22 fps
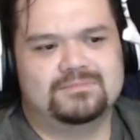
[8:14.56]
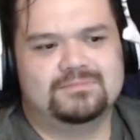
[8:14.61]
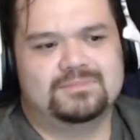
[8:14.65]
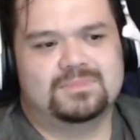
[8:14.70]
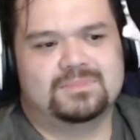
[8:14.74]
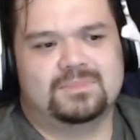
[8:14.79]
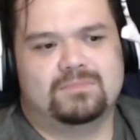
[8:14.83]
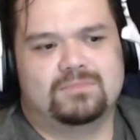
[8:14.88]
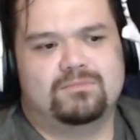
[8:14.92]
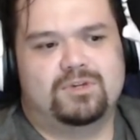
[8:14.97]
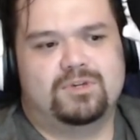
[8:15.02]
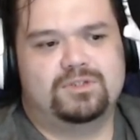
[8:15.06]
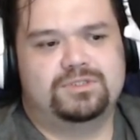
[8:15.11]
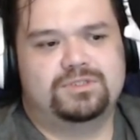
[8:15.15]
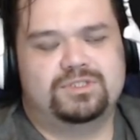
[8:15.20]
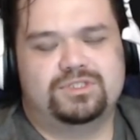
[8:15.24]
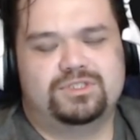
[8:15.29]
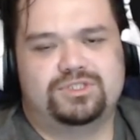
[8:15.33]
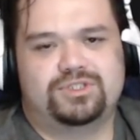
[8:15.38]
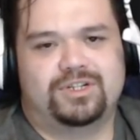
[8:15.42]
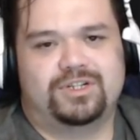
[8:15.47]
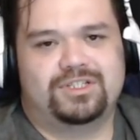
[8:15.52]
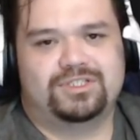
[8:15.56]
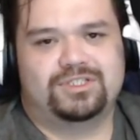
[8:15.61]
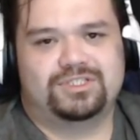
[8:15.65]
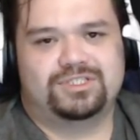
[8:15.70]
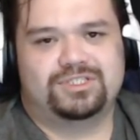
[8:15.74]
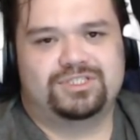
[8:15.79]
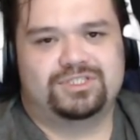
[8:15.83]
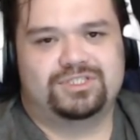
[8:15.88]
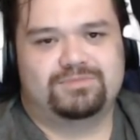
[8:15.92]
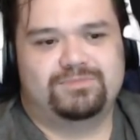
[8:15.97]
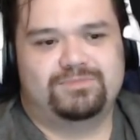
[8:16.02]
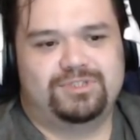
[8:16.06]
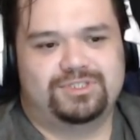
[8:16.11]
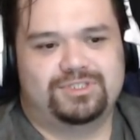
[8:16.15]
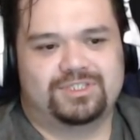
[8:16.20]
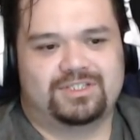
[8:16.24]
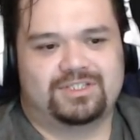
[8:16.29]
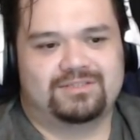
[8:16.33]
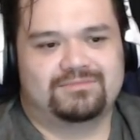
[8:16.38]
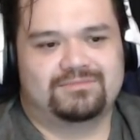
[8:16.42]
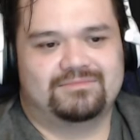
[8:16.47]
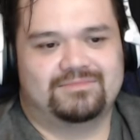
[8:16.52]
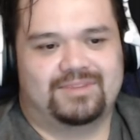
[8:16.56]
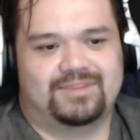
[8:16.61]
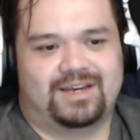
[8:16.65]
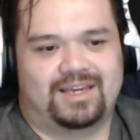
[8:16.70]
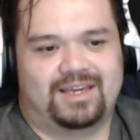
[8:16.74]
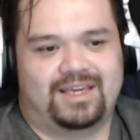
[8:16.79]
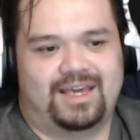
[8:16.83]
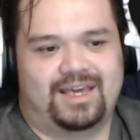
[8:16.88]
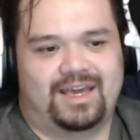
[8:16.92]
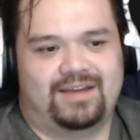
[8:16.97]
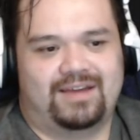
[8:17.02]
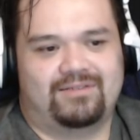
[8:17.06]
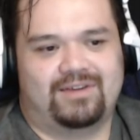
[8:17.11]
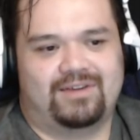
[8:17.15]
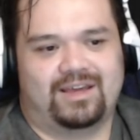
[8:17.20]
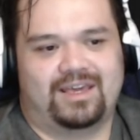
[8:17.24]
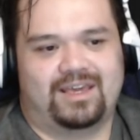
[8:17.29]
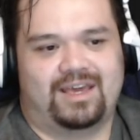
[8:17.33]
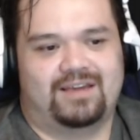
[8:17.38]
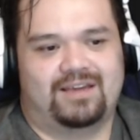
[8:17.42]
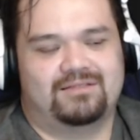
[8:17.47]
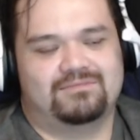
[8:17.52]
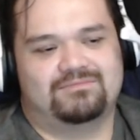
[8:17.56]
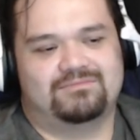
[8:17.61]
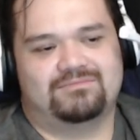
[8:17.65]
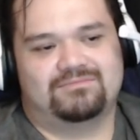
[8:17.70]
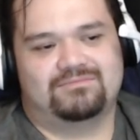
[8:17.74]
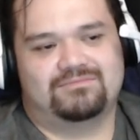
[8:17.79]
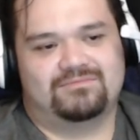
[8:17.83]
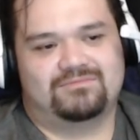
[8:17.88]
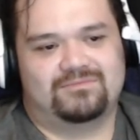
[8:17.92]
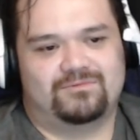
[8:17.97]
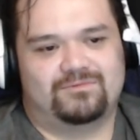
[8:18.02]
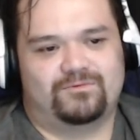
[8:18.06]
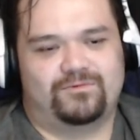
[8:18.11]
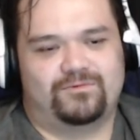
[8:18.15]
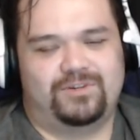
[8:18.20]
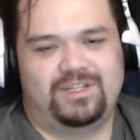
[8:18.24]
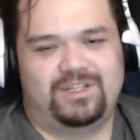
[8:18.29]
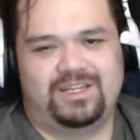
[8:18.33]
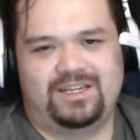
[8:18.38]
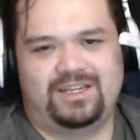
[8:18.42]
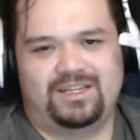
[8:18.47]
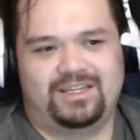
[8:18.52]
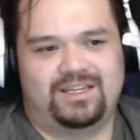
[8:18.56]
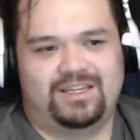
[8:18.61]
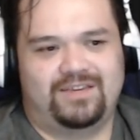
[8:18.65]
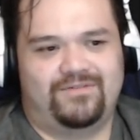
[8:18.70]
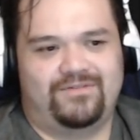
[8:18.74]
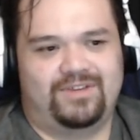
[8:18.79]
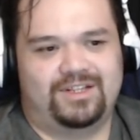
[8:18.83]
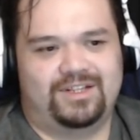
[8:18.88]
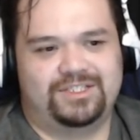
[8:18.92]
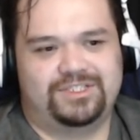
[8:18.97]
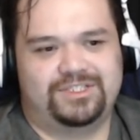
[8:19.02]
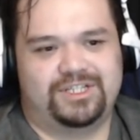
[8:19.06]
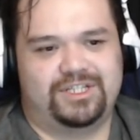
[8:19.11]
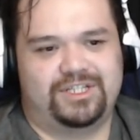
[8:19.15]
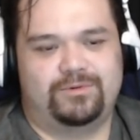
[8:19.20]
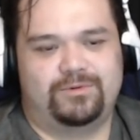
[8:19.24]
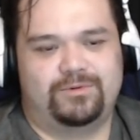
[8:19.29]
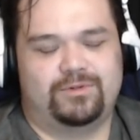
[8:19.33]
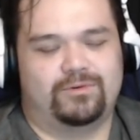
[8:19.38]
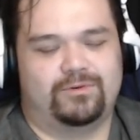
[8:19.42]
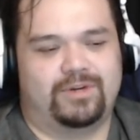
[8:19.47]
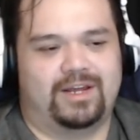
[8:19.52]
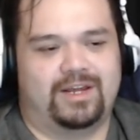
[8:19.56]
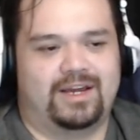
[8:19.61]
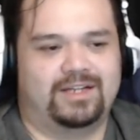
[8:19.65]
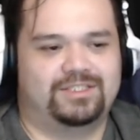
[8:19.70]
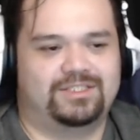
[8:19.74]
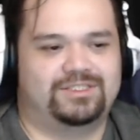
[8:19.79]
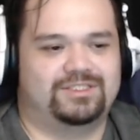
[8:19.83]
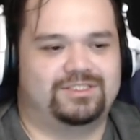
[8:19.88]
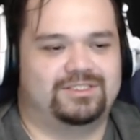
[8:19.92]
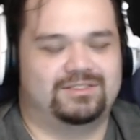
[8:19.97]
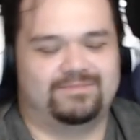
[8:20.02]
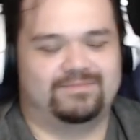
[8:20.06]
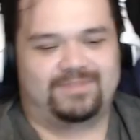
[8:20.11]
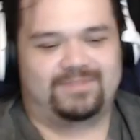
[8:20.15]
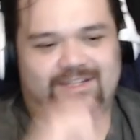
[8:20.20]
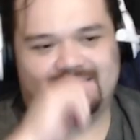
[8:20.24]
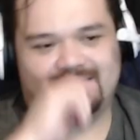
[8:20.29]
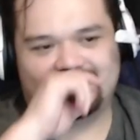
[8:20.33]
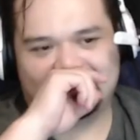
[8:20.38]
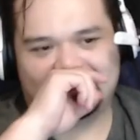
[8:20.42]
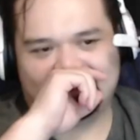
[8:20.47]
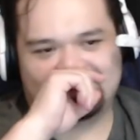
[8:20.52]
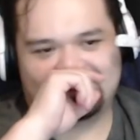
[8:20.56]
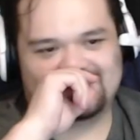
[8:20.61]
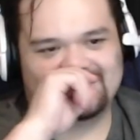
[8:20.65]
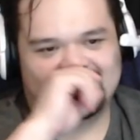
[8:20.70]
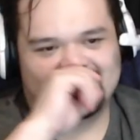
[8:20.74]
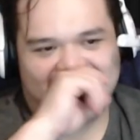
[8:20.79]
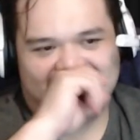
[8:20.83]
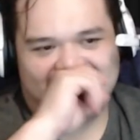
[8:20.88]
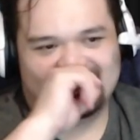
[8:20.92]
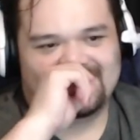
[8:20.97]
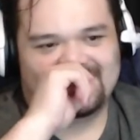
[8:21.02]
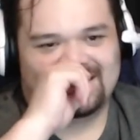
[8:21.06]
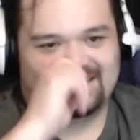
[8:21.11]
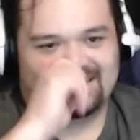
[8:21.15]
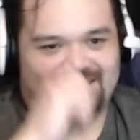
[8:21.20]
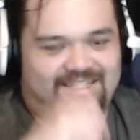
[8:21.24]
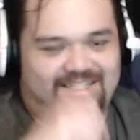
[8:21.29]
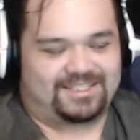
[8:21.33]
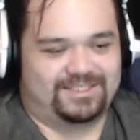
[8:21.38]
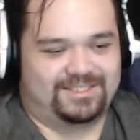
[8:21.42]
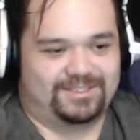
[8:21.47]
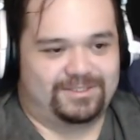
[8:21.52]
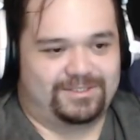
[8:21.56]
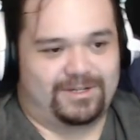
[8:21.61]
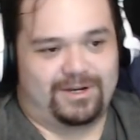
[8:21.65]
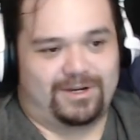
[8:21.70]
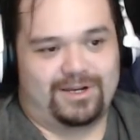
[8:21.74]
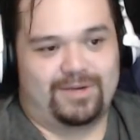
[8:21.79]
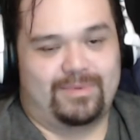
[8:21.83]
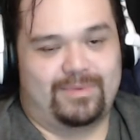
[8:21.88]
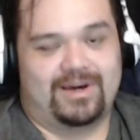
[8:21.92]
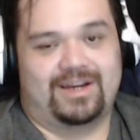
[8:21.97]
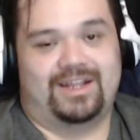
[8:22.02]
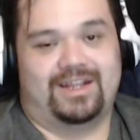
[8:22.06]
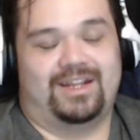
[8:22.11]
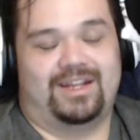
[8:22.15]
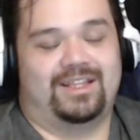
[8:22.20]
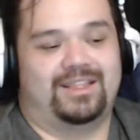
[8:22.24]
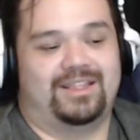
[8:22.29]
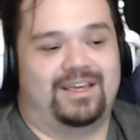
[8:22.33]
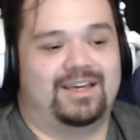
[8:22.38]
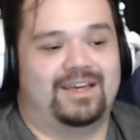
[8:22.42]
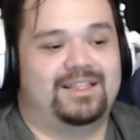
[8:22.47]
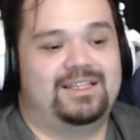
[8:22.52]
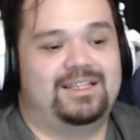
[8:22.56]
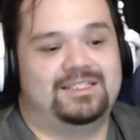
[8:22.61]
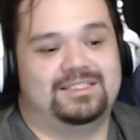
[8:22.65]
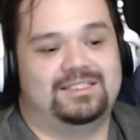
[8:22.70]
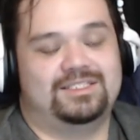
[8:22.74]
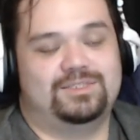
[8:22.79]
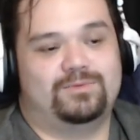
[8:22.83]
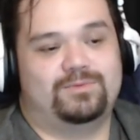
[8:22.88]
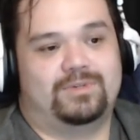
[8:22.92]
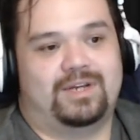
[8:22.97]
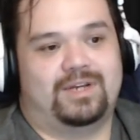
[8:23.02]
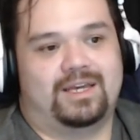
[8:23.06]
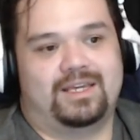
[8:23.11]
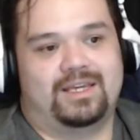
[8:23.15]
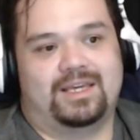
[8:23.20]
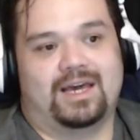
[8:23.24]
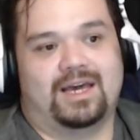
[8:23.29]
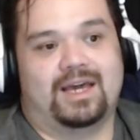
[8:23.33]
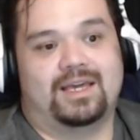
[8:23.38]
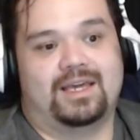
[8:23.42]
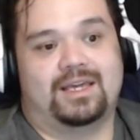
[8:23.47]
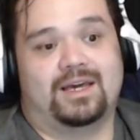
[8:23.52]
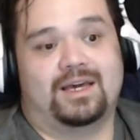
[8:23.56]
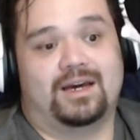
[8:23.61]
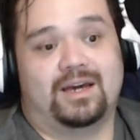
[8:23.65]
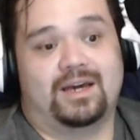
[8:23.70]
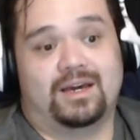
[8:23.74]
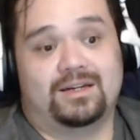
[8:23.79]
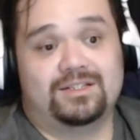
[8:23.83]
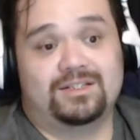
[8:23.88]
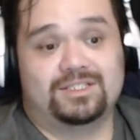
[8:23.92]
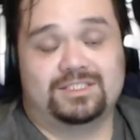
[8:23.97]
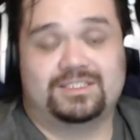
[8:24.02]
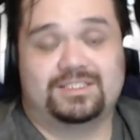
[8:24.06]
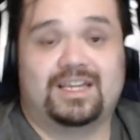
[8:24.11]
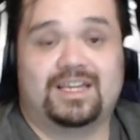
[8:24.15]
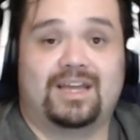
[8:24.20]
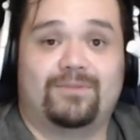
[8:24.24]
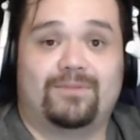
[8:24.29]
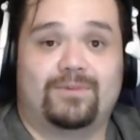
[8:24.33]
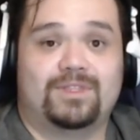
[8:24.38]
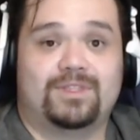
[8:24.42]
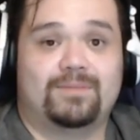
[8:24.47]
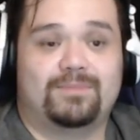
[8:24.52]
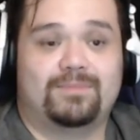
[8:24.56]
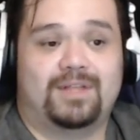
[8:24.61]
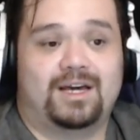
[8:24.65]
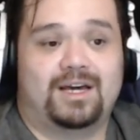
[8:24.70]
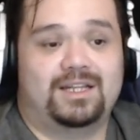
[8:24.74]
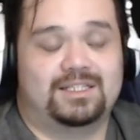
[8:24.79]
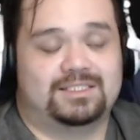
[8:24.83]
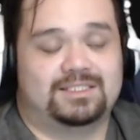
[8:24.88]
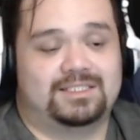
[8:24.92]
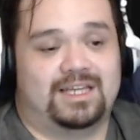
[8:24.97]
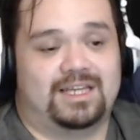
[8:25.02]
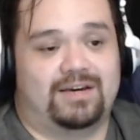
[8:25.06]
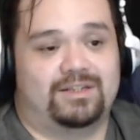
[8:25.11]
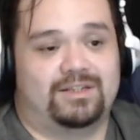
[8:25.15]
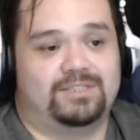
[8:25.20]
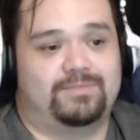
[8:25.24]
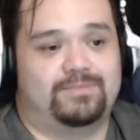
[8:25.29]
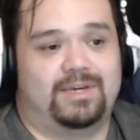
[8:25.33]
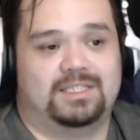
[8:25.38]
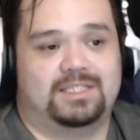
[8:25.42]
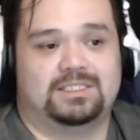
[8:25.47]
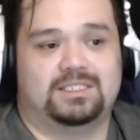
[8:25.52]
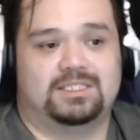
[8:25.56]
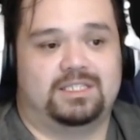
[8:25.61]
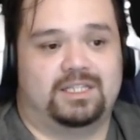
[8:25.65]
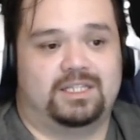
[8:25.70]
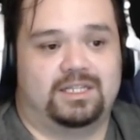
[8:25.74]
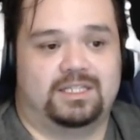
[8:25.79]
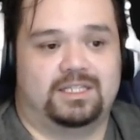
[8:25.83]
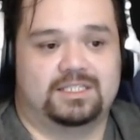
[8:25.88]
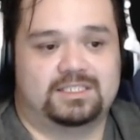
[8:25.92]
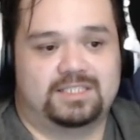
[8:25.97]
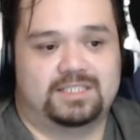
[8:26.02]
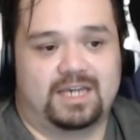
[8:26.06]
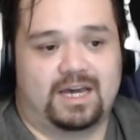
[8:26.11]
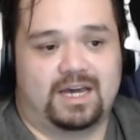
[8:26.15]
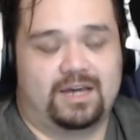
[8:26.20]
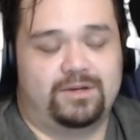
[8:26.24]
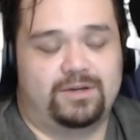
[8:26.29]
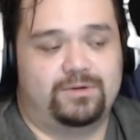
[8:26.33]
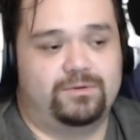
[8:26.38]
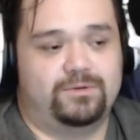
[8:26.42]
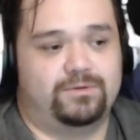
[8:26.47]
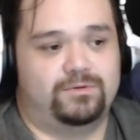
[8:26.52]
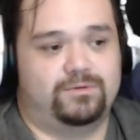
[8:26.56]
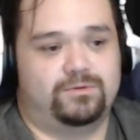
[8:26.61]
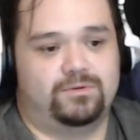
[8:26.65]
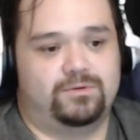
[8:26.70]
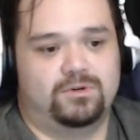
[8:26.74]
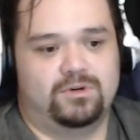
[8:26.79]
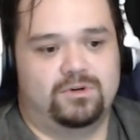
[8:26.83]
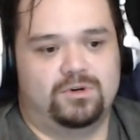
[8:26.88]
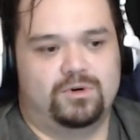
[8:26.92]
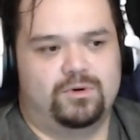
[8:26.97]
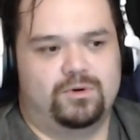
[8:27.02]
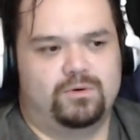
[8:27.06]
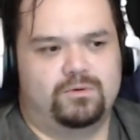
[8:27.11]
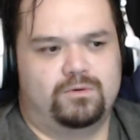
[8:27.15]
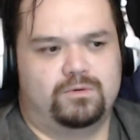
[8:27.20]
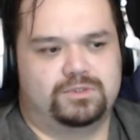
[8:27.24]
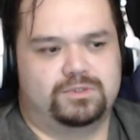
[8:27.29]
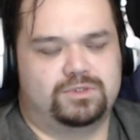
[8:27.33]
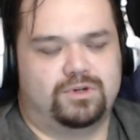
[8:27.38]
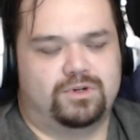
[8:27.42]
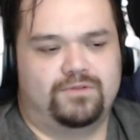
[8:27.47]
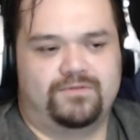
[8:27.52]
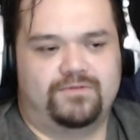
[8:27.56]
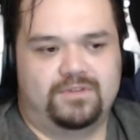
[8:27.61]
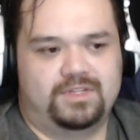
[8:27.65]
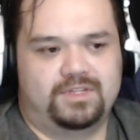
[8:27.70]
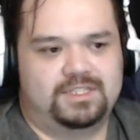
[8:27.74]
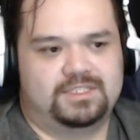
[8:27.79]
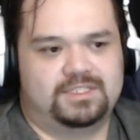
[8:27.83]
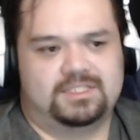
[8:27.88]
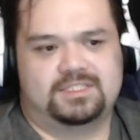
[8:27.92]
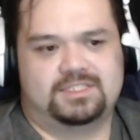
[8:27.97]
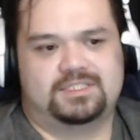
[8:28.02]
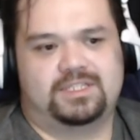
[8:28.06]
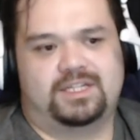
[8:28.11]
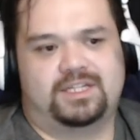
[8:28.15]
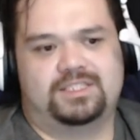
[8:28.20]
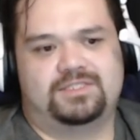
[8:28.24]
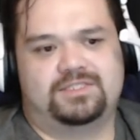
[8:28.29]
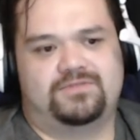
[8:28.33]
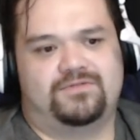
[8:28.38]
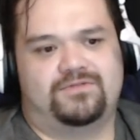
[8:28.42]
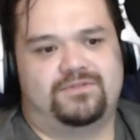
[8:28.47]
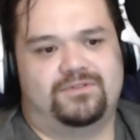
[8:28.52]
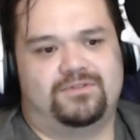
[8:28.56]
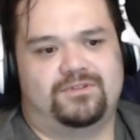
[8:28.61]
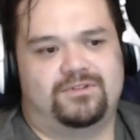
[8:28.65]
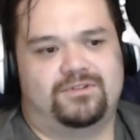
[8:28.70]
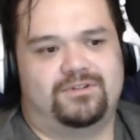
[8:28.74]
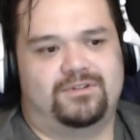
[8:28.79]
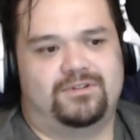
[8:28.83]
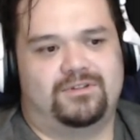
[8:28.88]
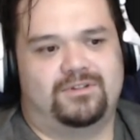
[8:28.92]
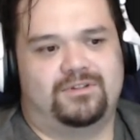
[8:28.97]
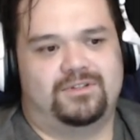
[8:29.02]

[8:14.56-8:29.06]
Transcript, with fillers: Most of their trailers are just music. I can't, I can't really give it a genuine reaction because it's doesn't talk about anything. At least this one, I, I, I understand what the plot is now. It's basically this guy who was overly successful.